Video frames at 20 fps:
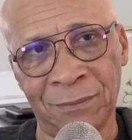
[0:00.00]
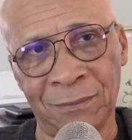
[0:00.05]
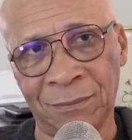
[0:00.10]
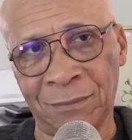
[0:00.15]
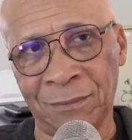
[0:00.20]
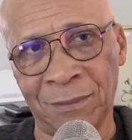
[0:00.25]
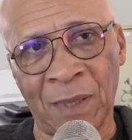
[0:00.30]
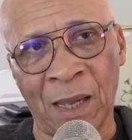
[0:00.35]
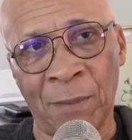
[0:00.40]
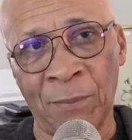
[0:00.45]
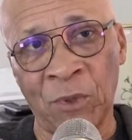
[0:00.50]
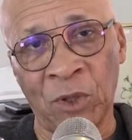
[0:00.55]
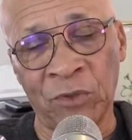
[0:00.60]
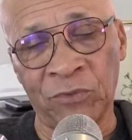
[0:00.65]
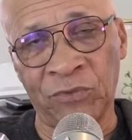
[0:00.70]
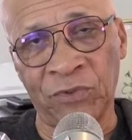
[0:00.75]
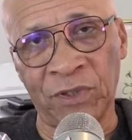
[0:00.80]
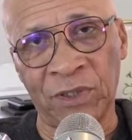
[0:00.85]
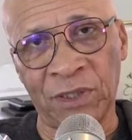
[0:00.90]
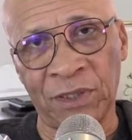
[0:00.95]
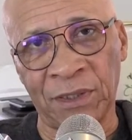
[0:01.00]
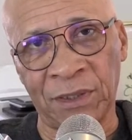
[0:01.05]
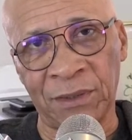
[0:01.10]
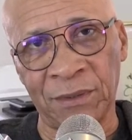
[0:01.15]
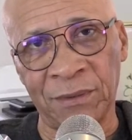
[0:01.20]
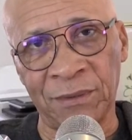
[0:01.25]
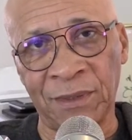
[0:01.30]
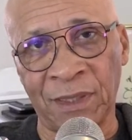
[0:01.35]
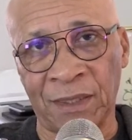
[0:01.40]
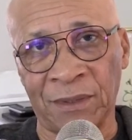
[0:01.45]
I'm not feeling it.
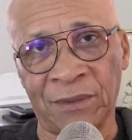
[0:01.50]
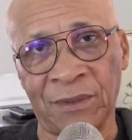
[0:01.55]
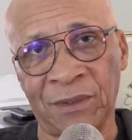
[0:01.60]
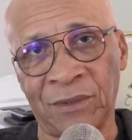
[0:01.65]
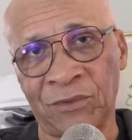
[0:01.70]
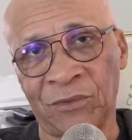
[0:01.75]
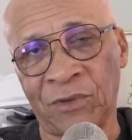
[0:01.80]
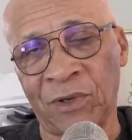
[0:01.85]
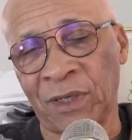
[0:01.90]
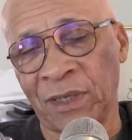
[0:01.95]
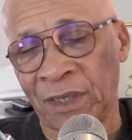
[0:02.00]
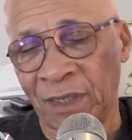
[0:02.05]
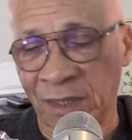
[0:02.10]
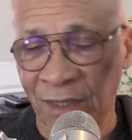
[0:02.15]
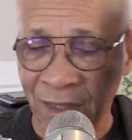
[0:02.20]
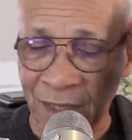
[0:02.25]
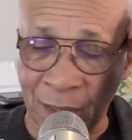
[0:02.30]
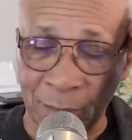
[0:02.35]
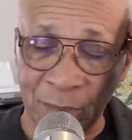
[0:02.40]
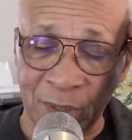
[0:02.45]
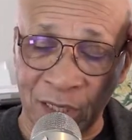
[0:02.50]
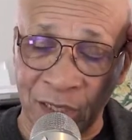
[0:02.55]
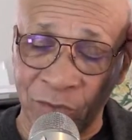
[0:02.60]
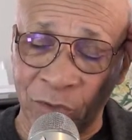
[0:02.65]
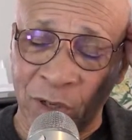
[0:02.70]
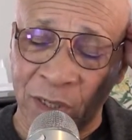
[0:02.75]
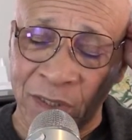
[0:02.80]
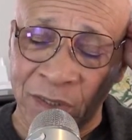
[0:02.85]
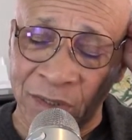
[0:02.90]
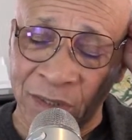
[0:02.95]
Yes, he's running. I believe
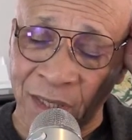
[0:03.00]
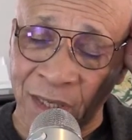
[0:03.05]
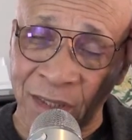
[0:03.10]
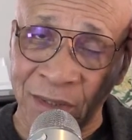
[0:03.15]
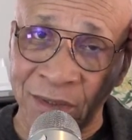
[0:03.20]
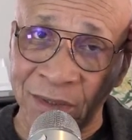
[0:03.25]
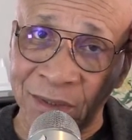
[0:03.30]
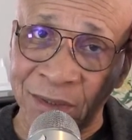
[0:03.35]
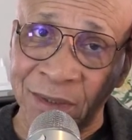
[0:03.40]
what he says,